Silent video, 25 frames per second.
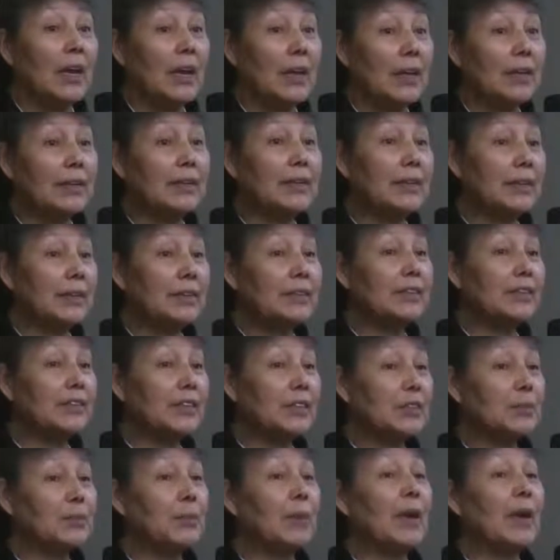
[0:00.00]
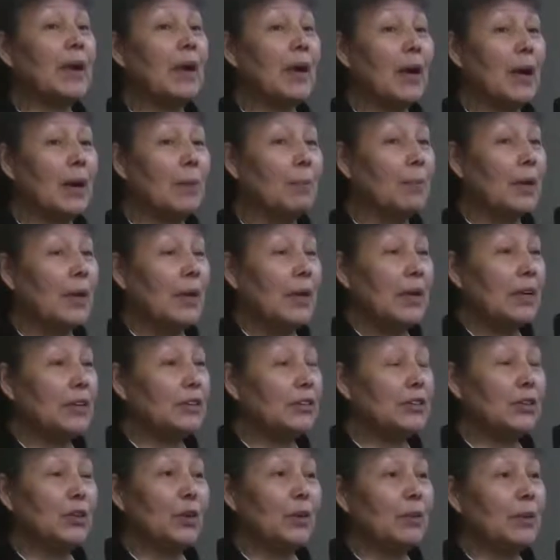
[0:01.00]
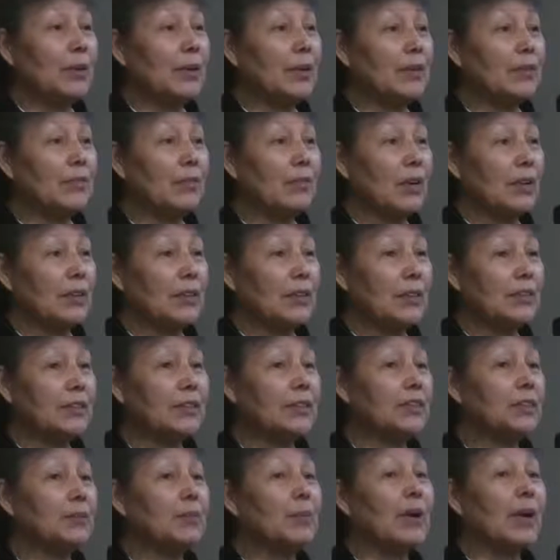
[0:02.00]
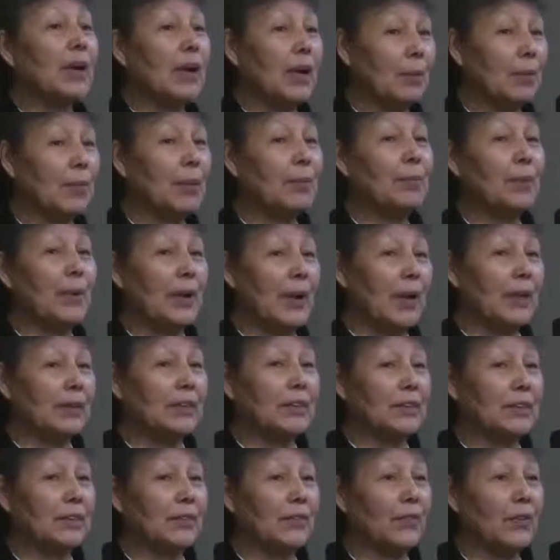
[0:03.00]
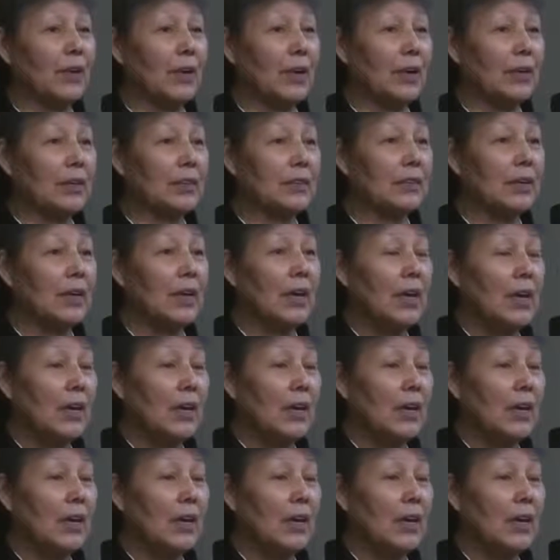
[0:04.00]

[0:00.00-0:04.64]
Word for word: It, it's just become, it's nobody's fault. It's just become a practice for us.